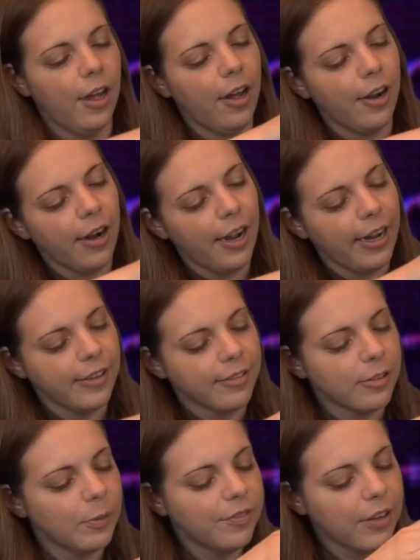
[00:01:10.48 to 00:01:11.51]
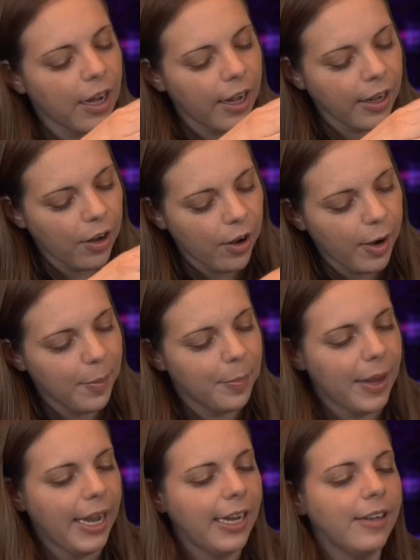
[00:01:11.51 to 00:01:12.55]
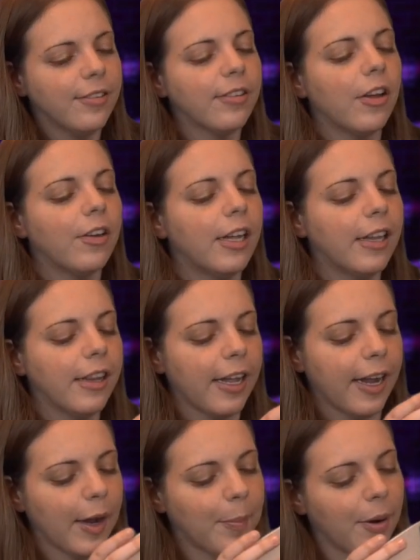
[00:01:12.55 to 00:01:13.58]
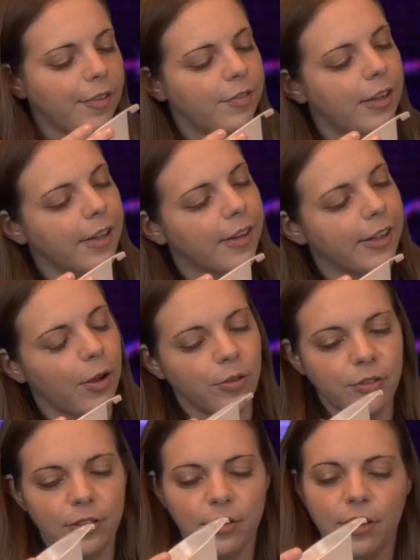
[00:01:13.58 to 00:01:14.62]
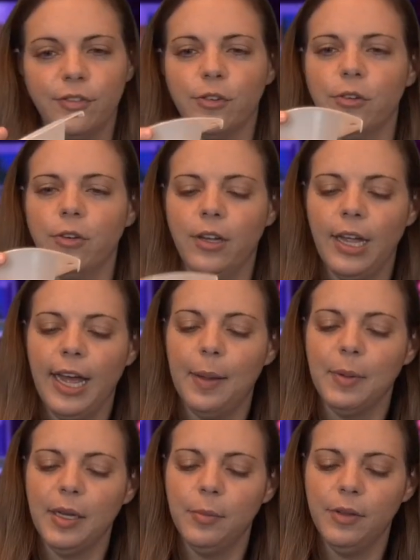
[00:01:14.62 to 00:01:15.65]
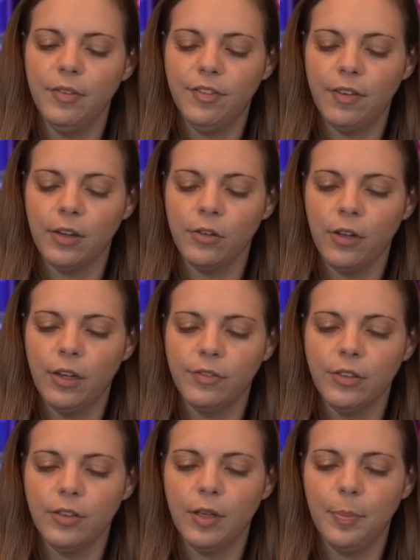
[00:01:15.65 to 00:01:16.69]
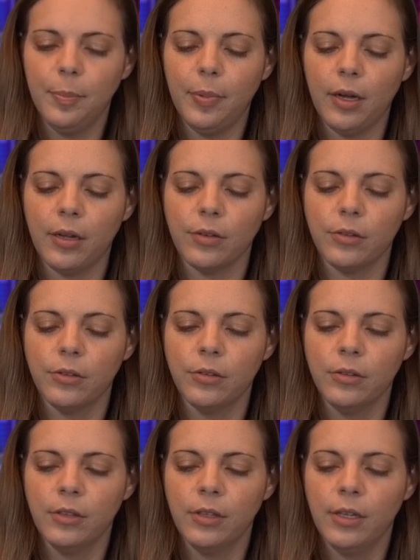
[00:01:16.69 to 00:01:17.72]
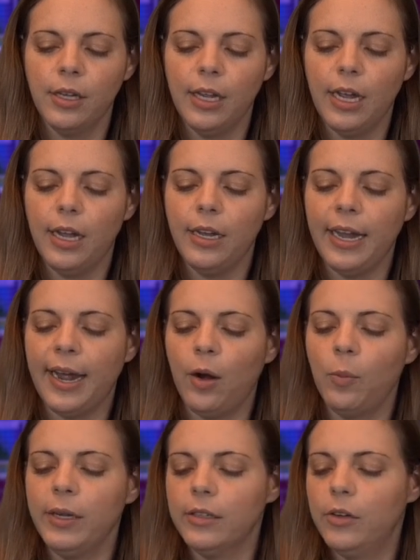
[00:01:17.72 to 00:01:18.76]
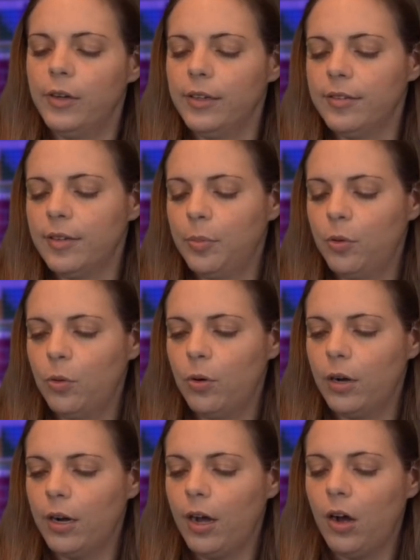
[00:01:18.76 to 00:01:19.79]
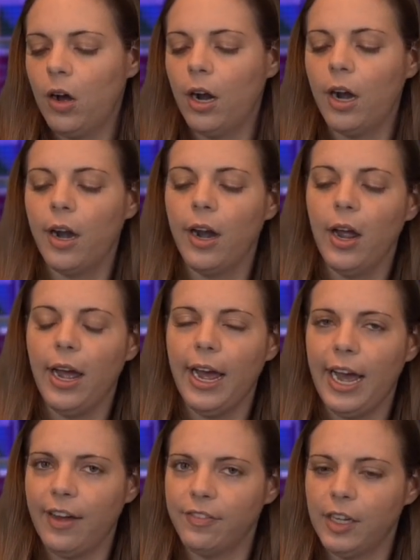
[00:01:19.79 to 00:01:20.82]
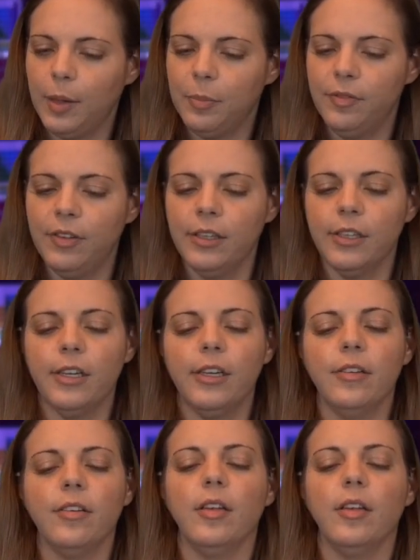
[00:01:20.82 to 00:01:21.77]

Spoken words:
All right, so we've got our baking soda in there. Perfect, the ghost is all full. I'm gonna move the funnel over to the bottle, and now we are going to pour our half a cup of vinegar into